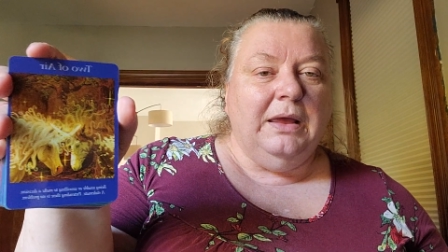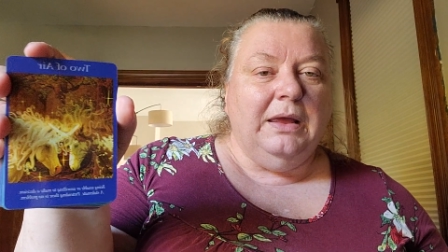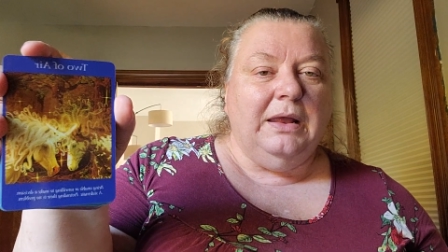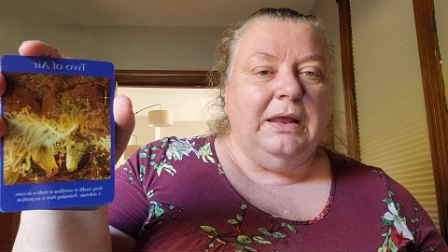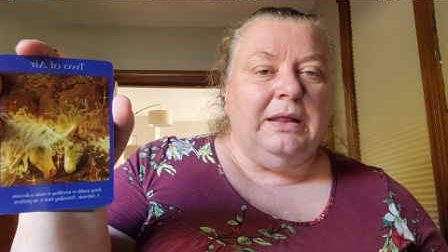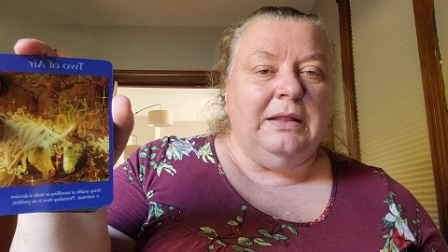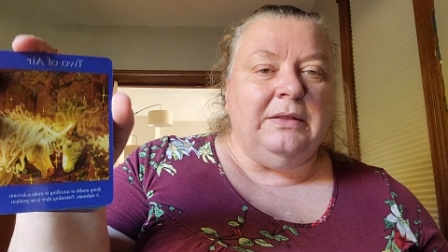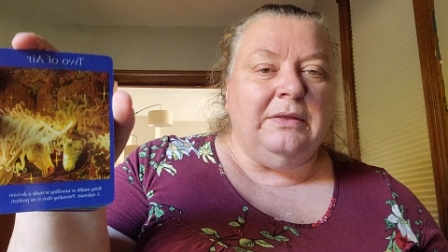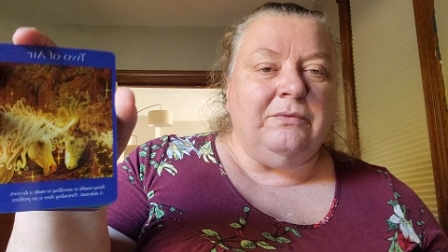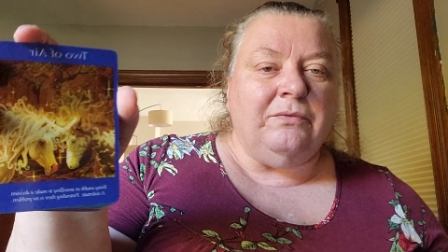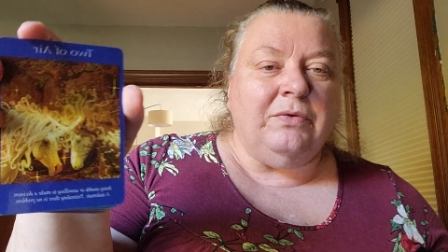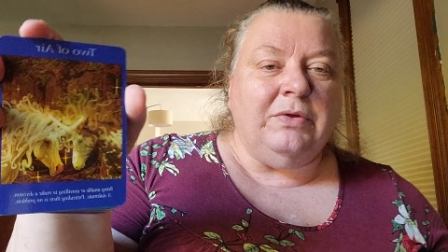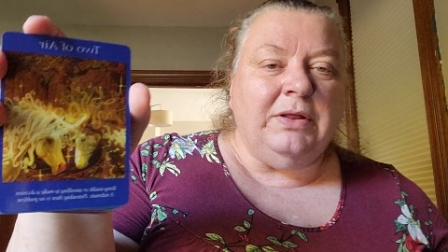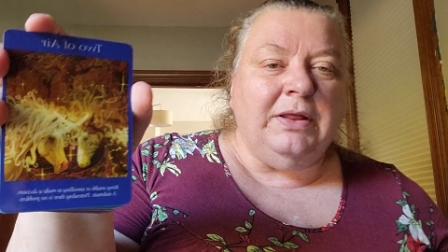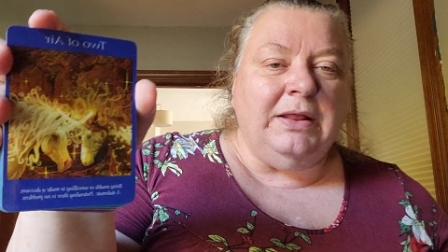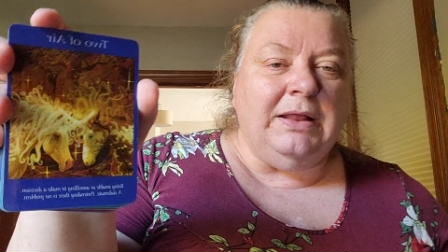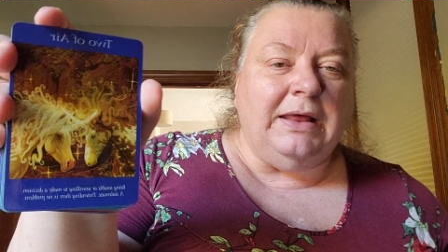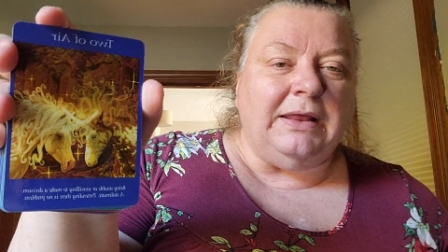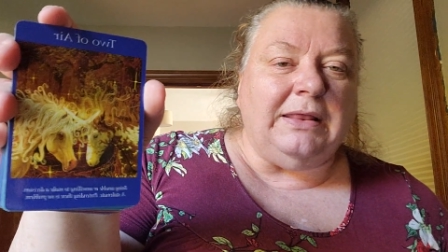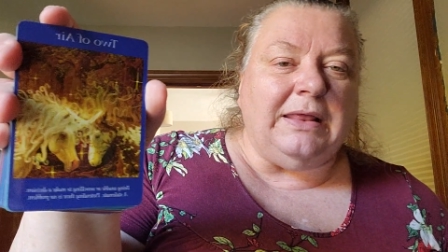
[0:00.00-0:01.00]
And I really
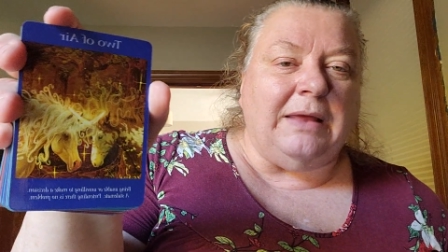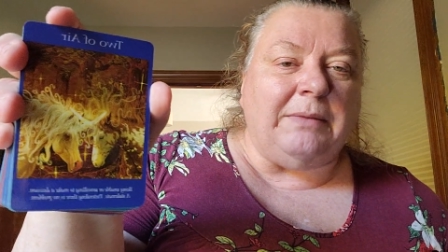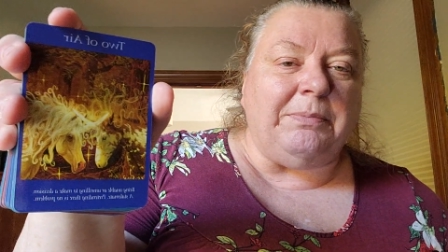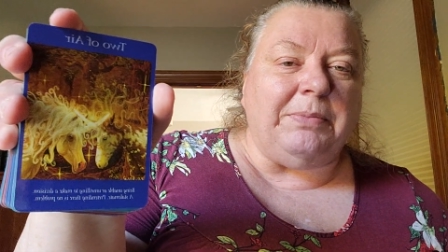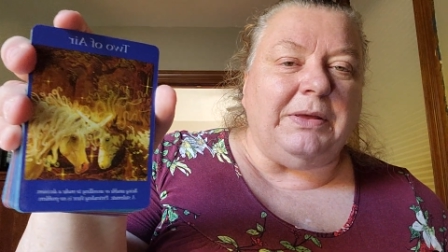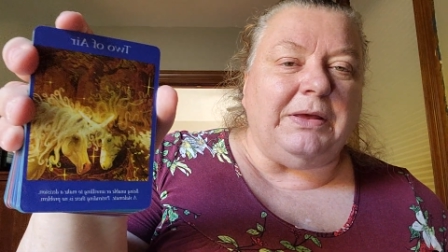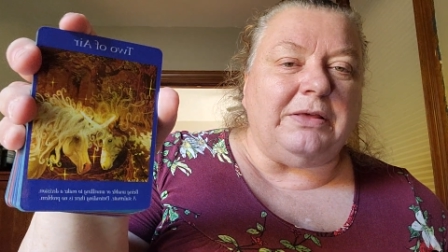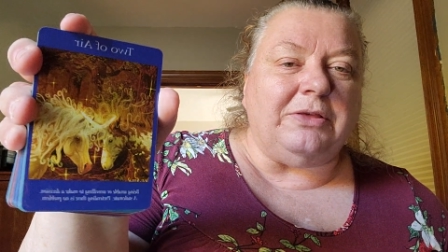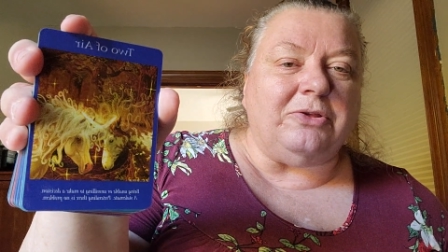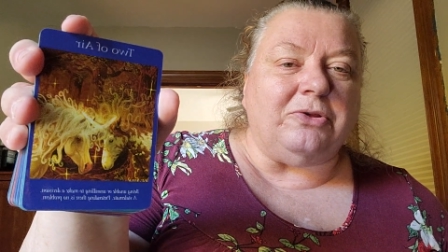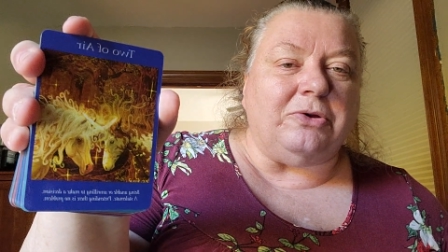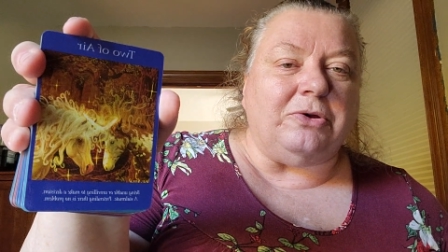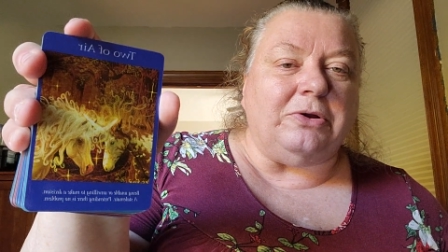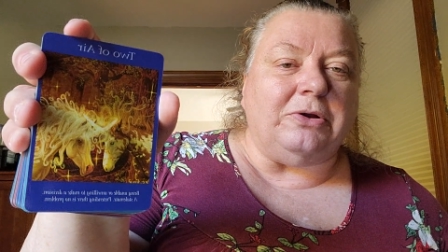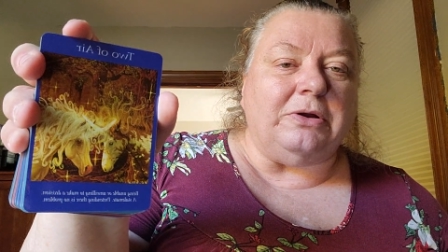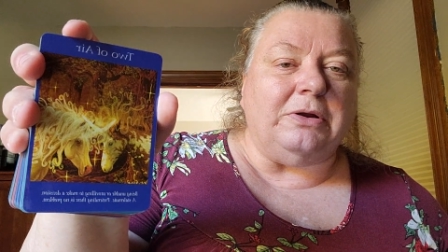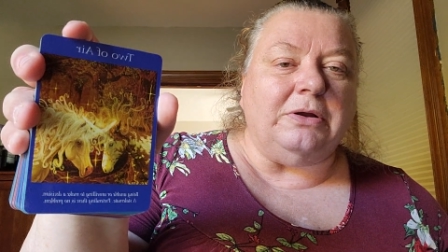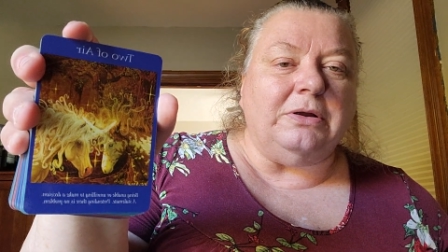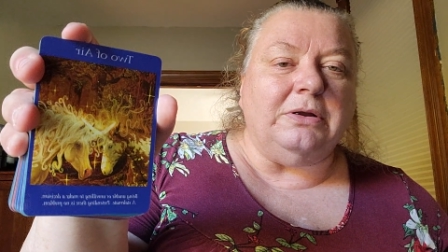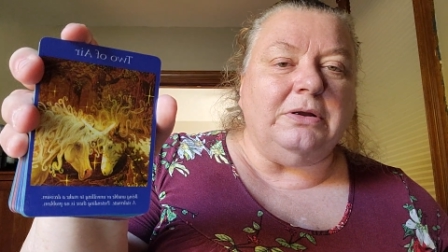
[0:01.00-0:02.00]
like that
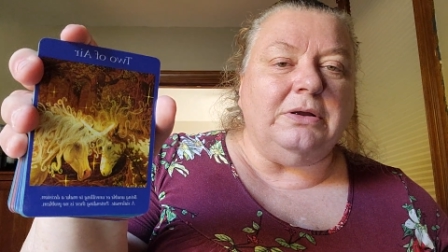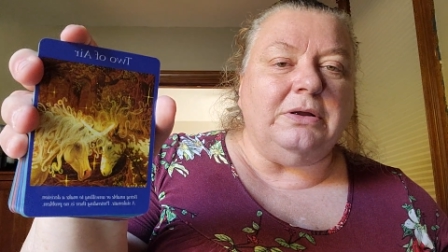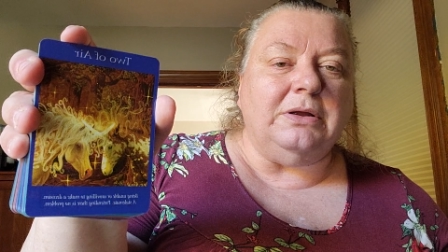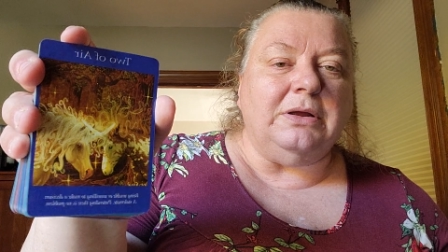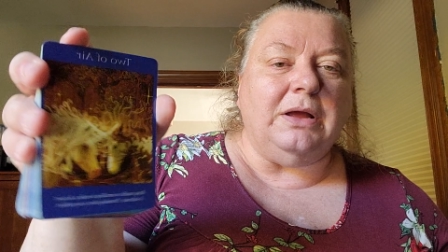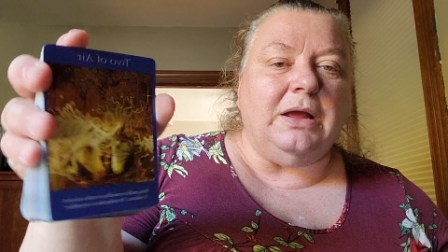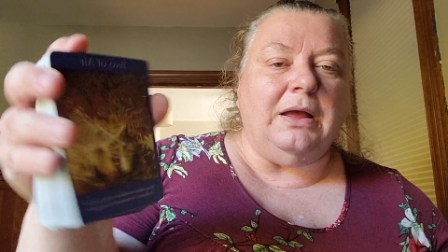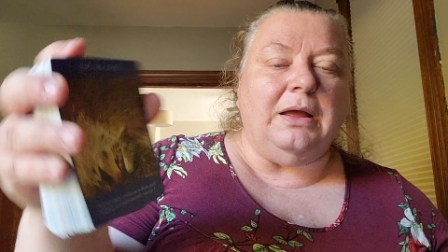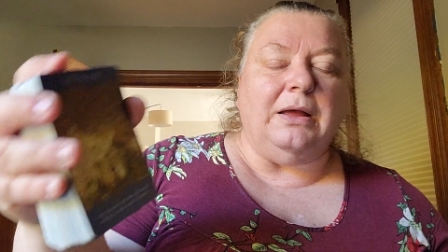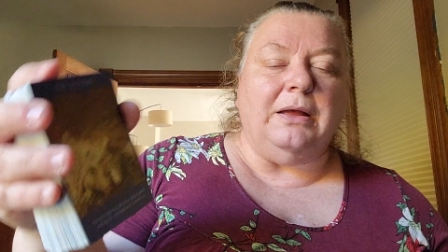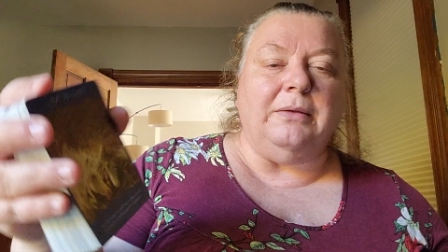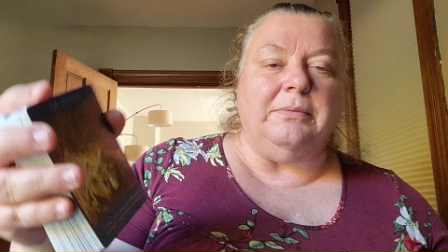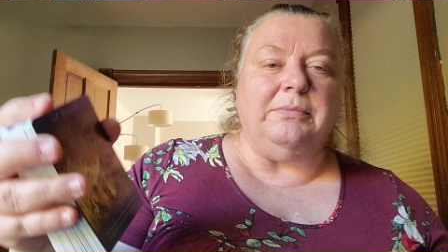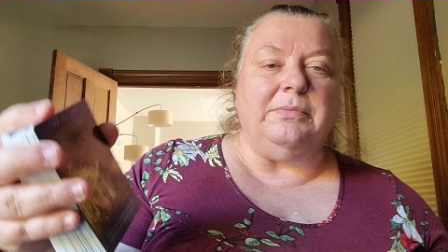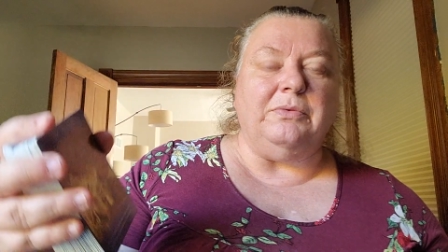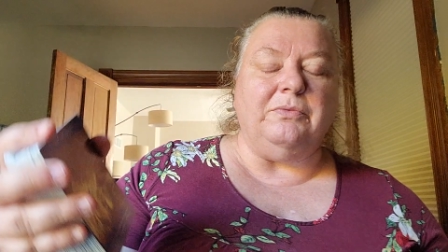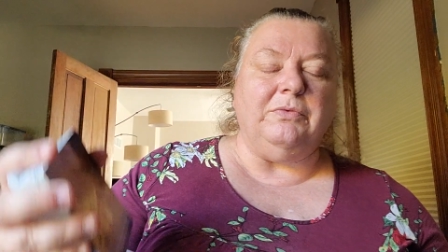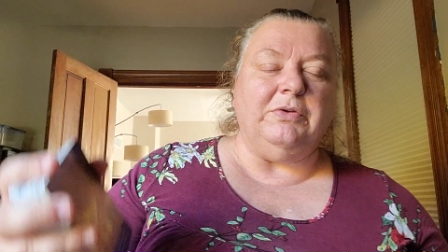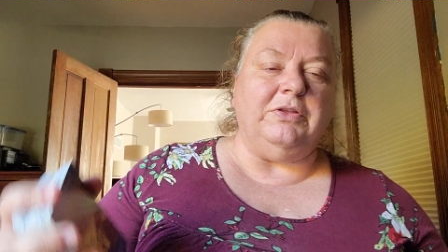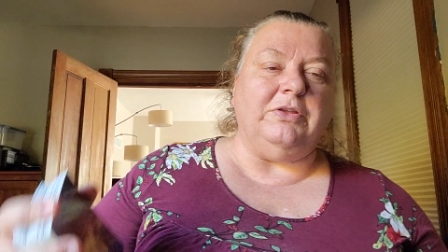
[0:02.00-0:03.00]
picture,
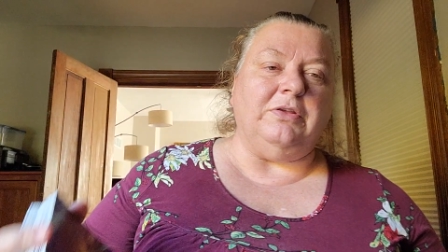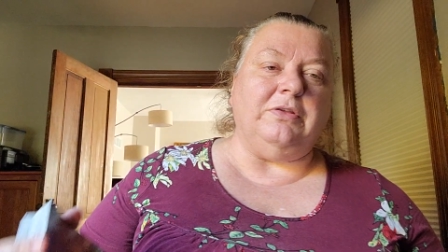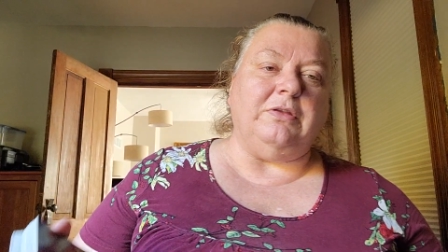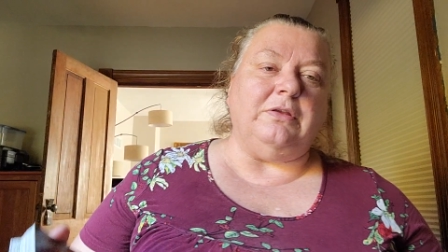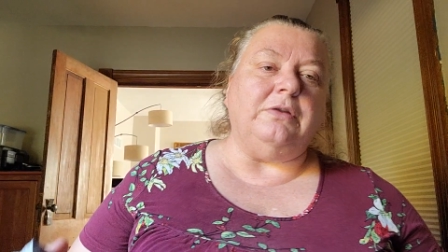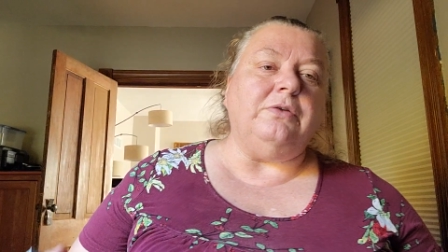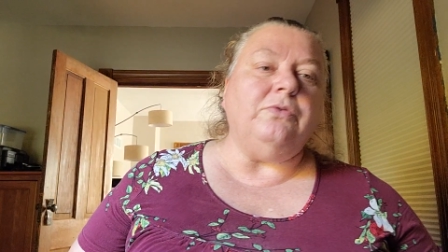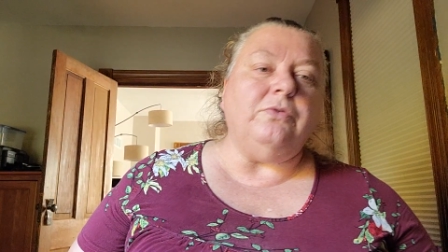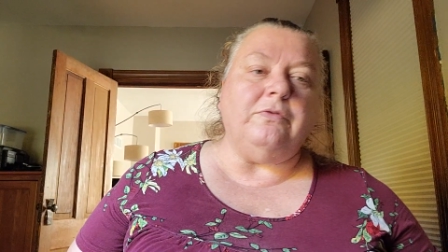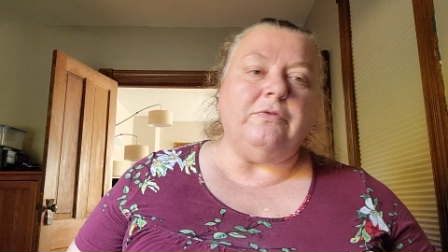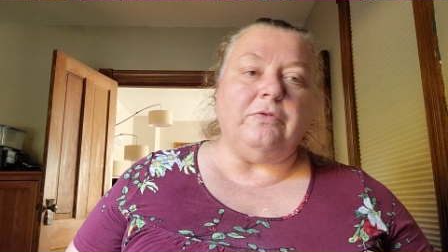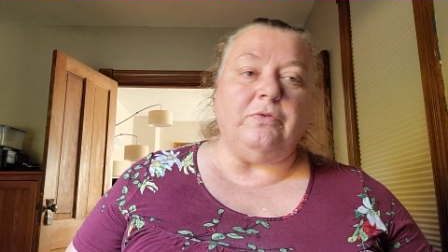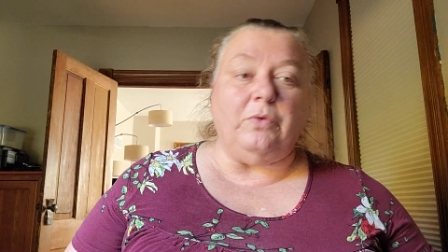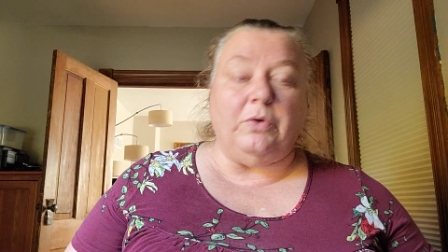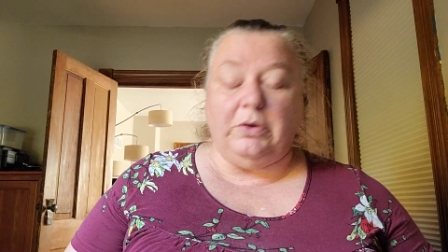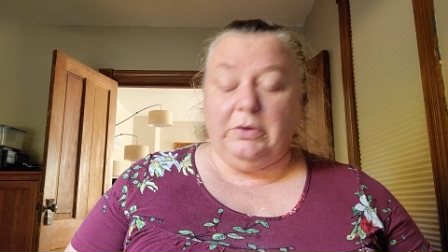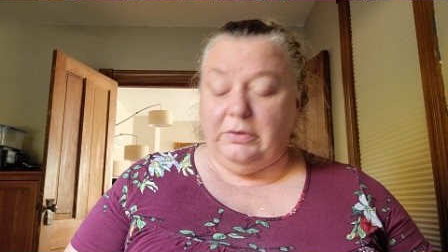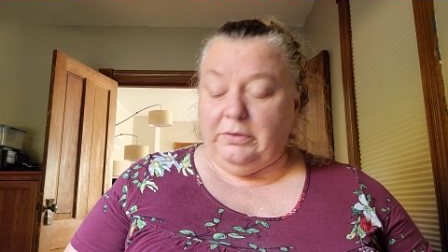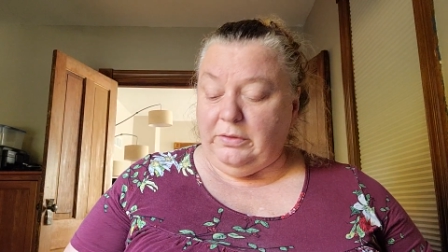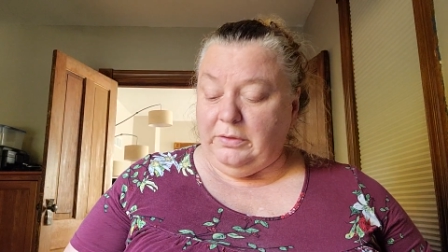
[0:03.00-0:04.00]
um, which is the Two of
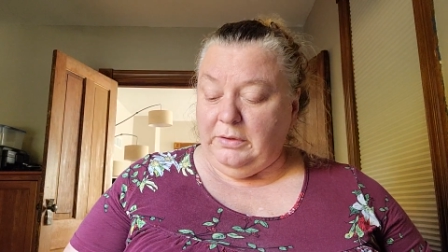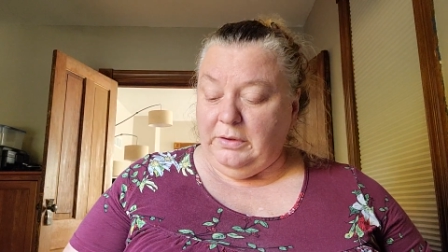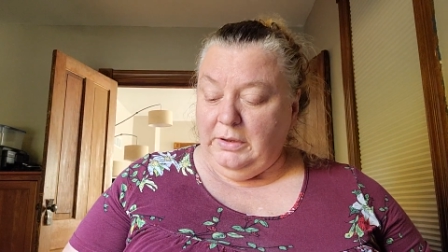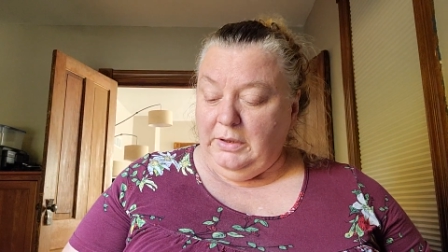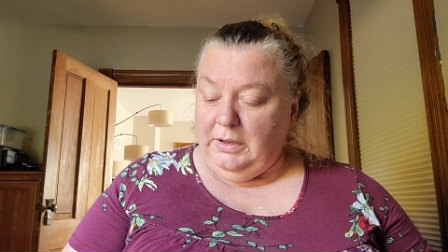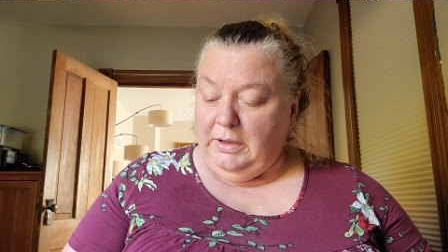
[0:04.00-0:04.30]
Swords